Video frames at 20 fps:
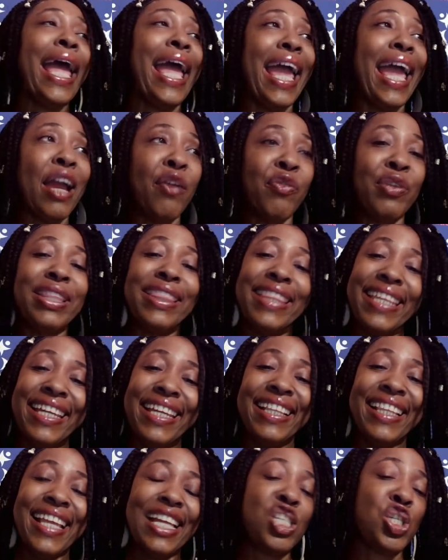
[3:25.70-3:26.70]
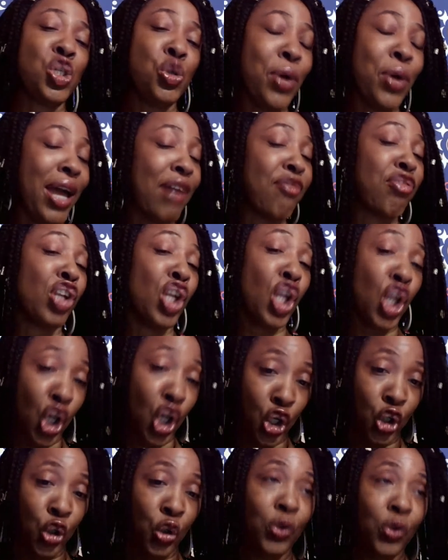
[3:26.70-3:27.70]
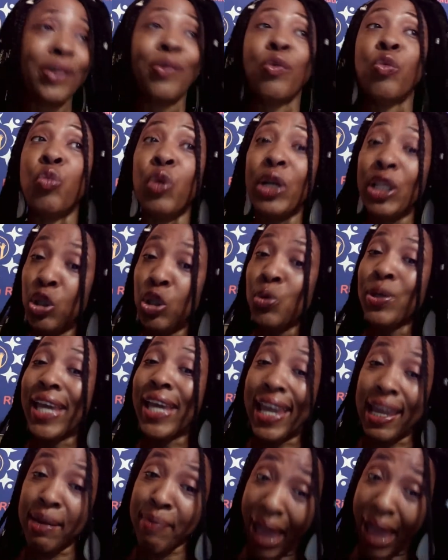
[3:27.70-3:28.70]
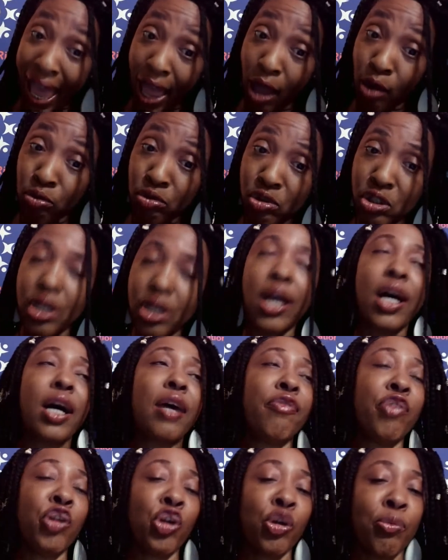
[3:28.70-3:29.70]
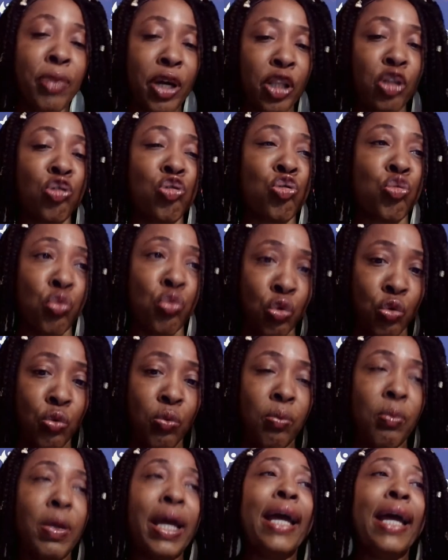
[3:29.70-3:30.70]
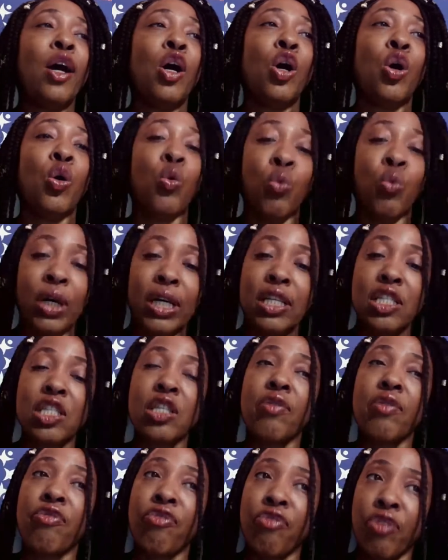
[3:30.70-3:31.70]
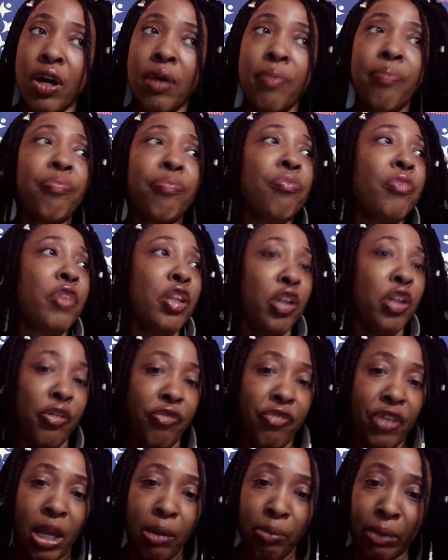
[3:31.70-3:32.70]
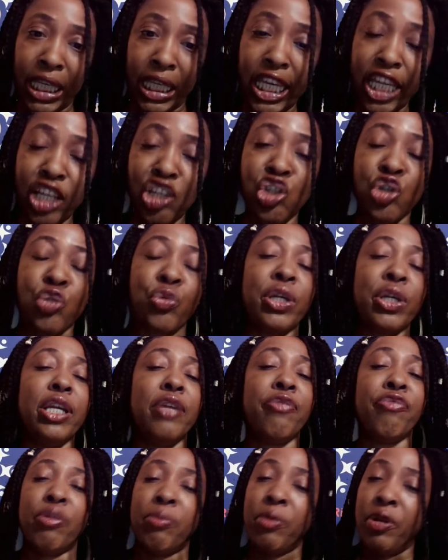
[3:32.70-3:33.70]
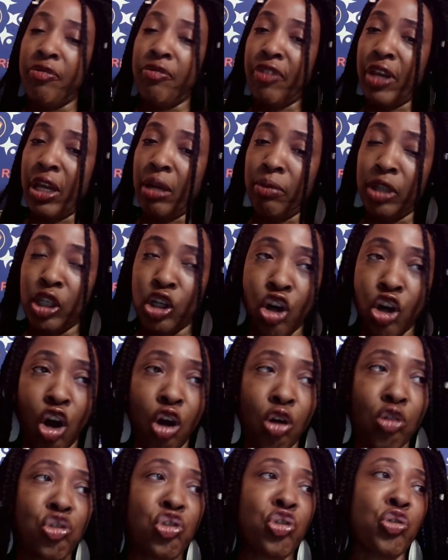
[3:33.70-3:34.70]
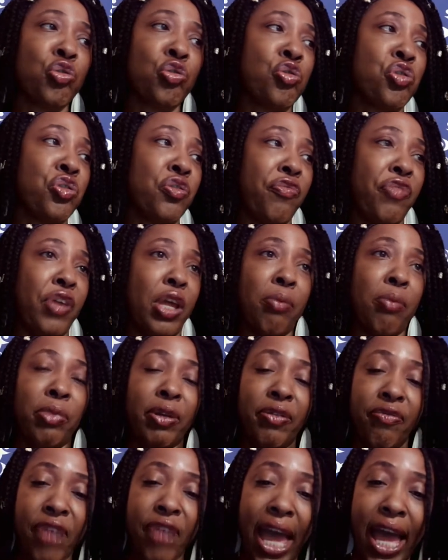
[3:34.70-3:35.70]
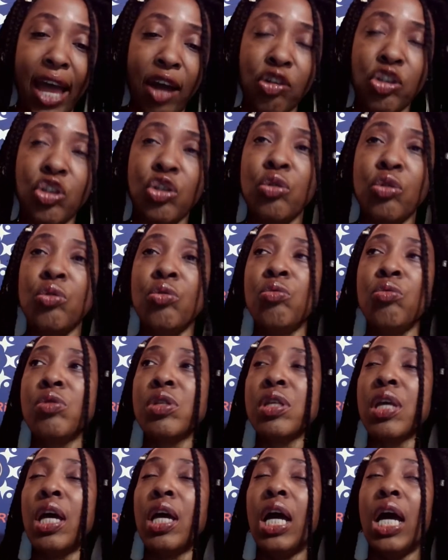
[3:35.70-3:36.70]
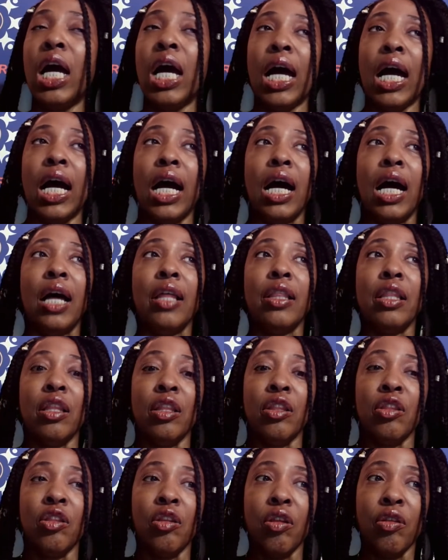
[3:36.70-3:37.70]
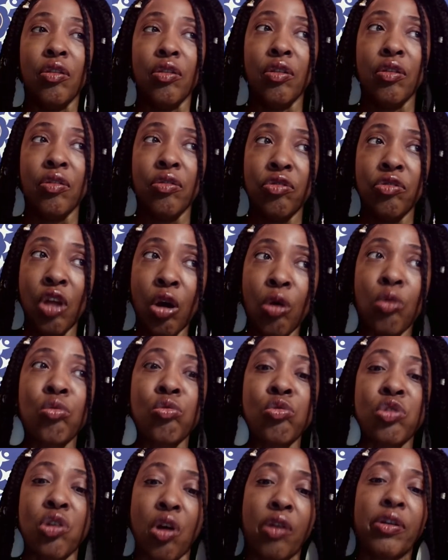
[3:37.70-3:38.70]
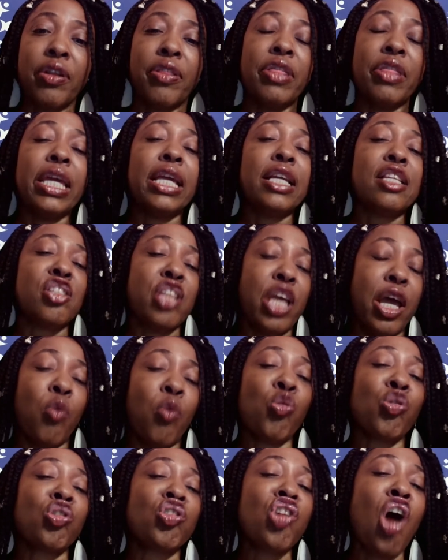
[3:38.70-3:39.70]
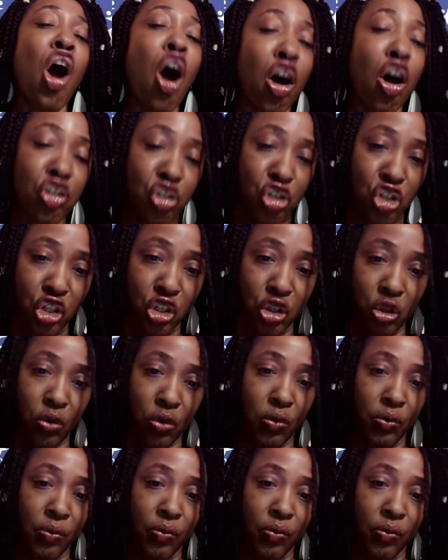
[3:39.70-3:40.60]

Everything that you have learned when you came out of your mother's womb was from your family history, from your family cultures, your family values. Uh, those are the things that were taught to you.